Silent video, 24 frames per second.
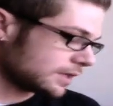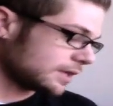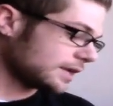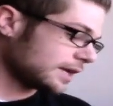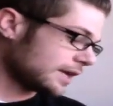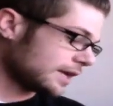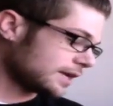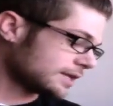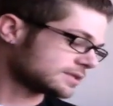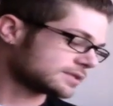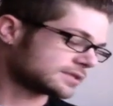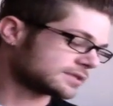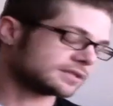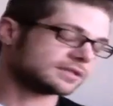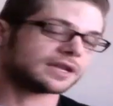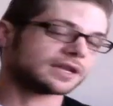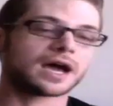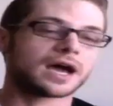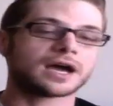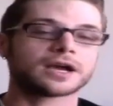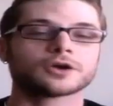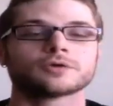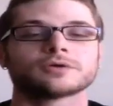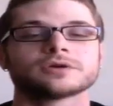It's
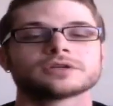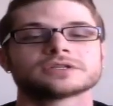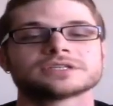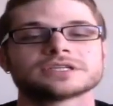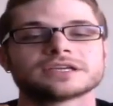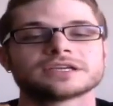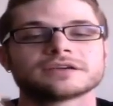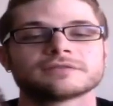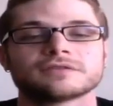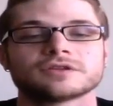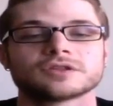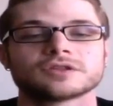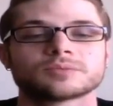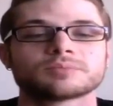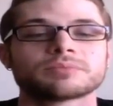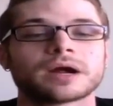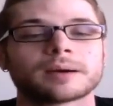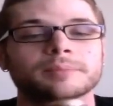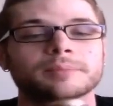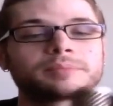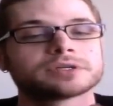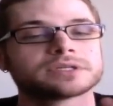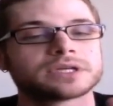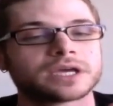not going to give you the
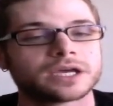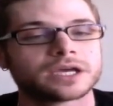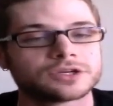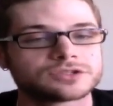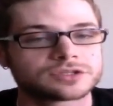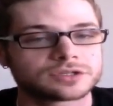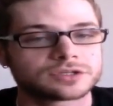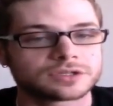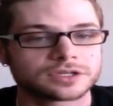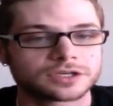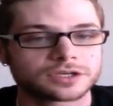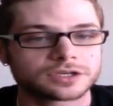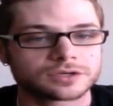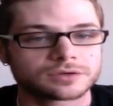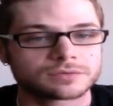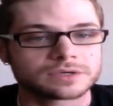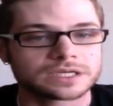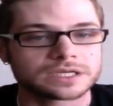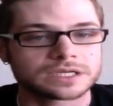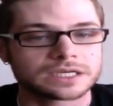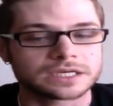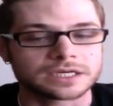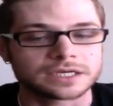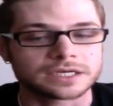proper tension that you
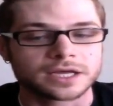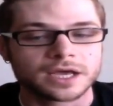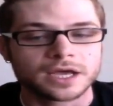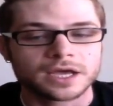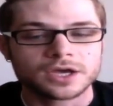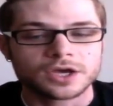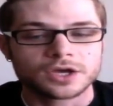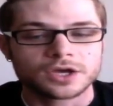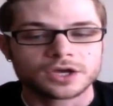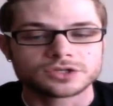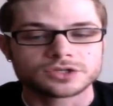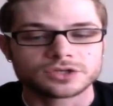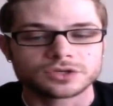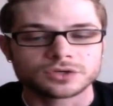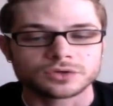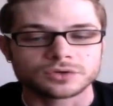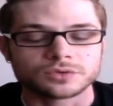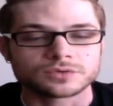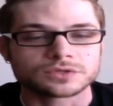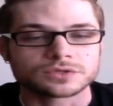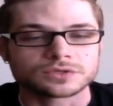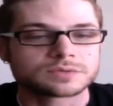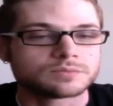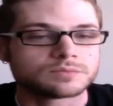need
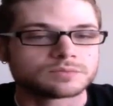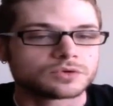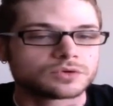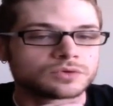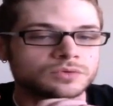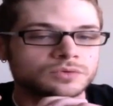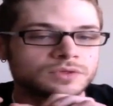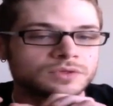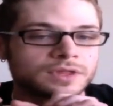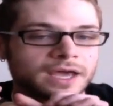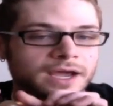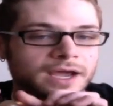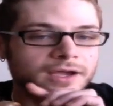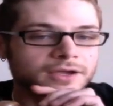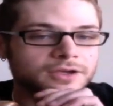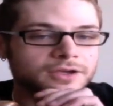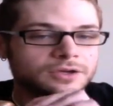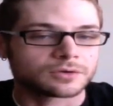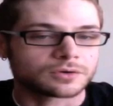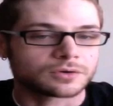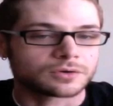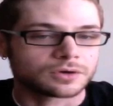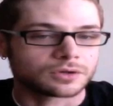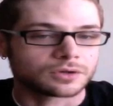to smooth that
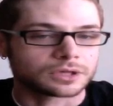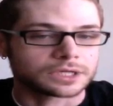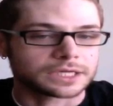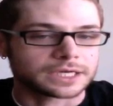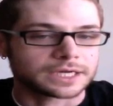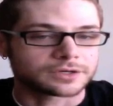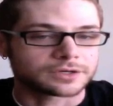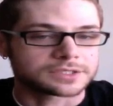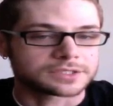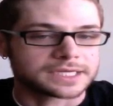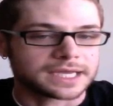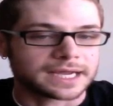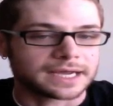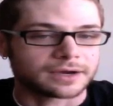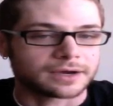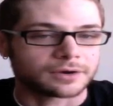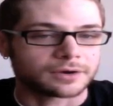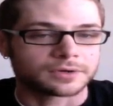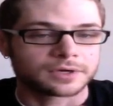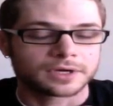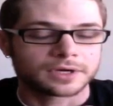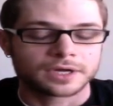cuticle layer down.